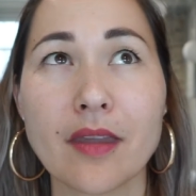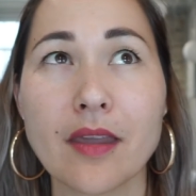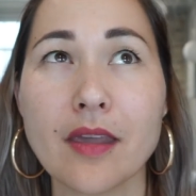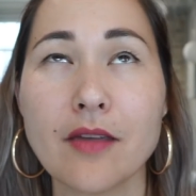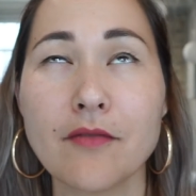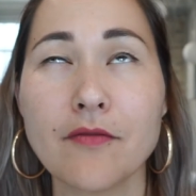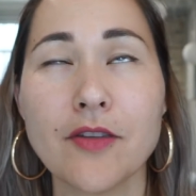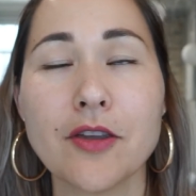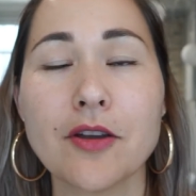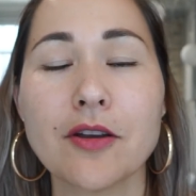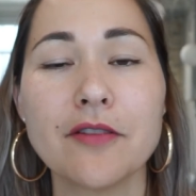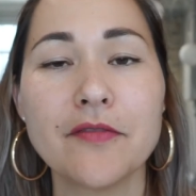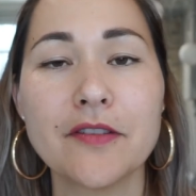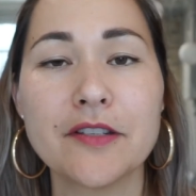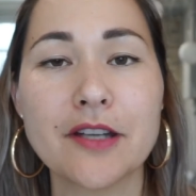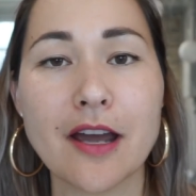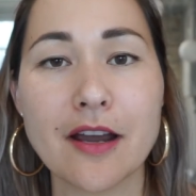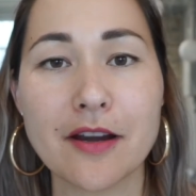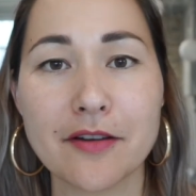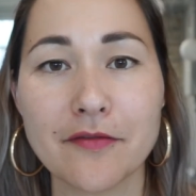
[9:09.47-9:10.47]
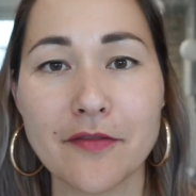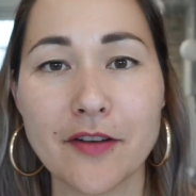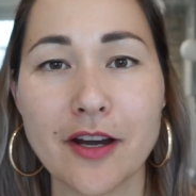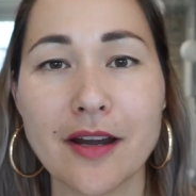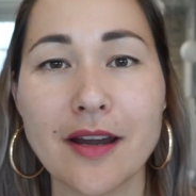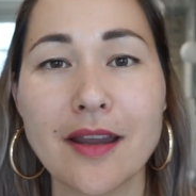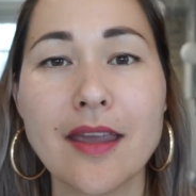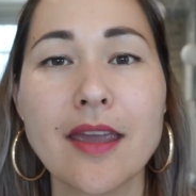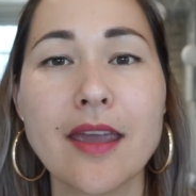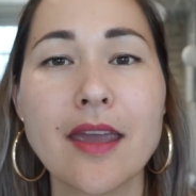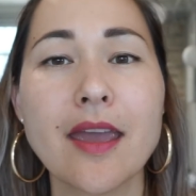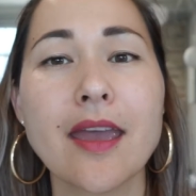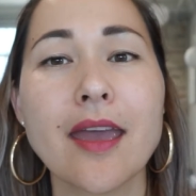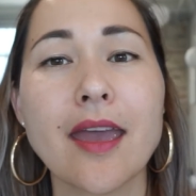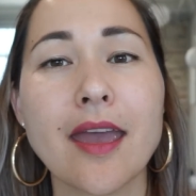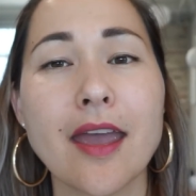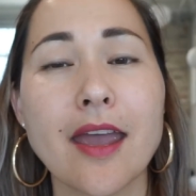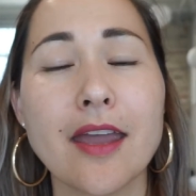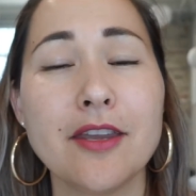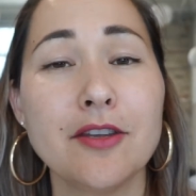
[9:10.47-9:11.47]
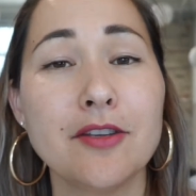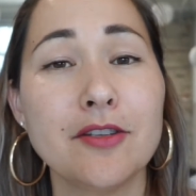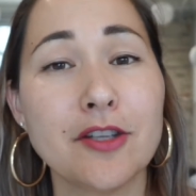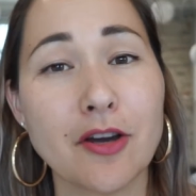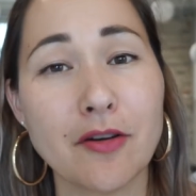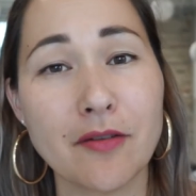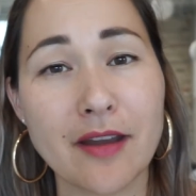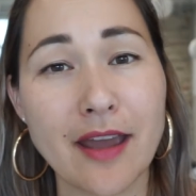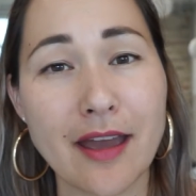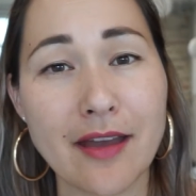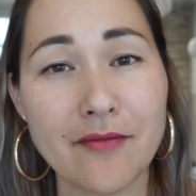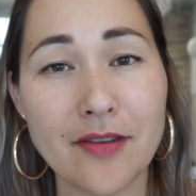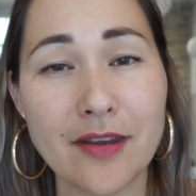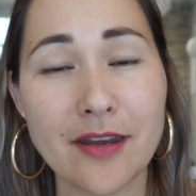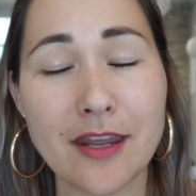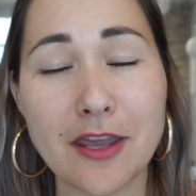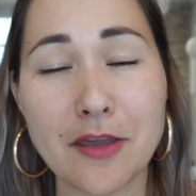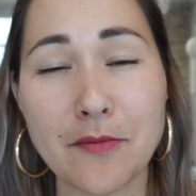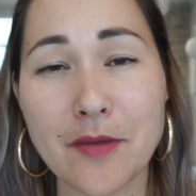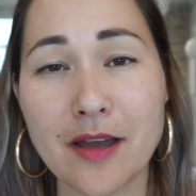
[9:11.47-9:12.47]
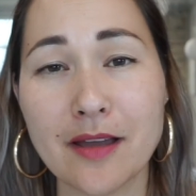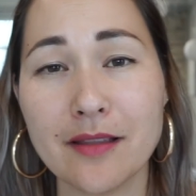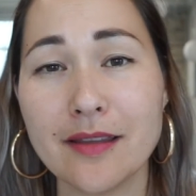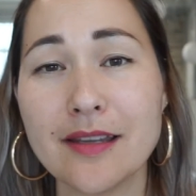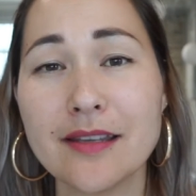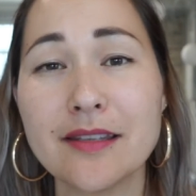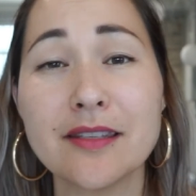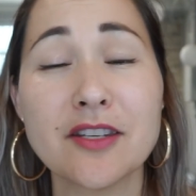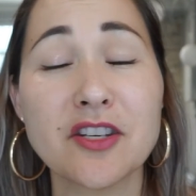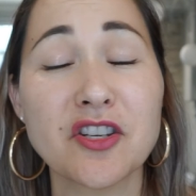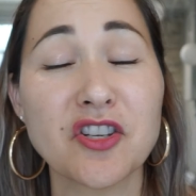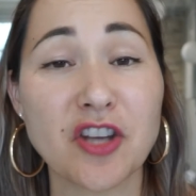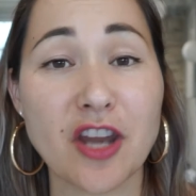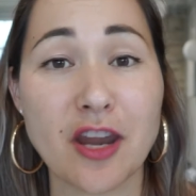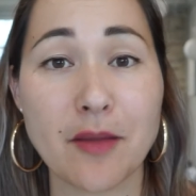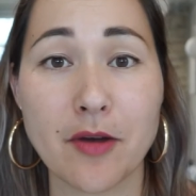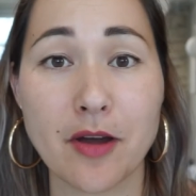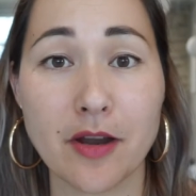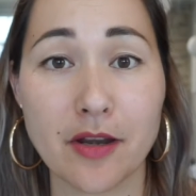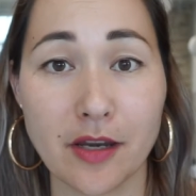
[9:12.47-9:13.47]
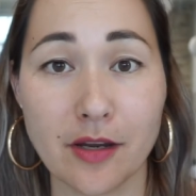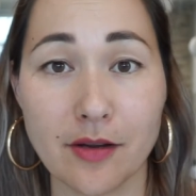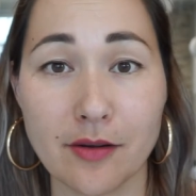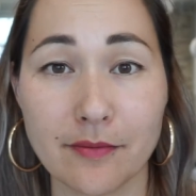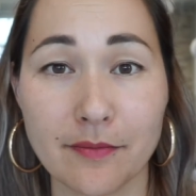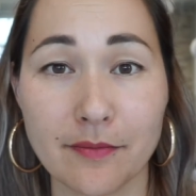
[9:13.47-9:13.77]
If you're a photographer and you don't have an email list, shame on you.